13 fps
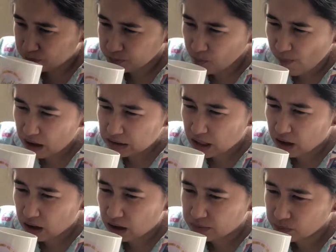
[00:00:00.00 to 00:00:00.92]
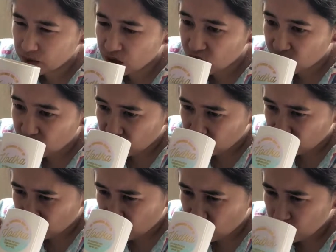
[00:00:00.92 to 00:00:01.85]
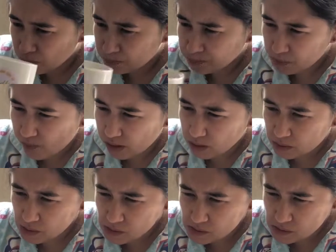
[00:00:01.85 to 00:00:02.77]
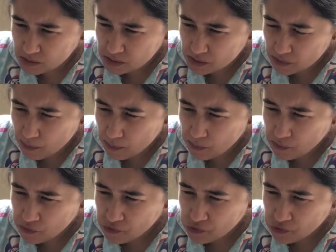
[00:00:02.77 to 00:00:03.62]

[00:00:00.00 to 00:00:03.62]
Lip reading: drama that they're doing is effective.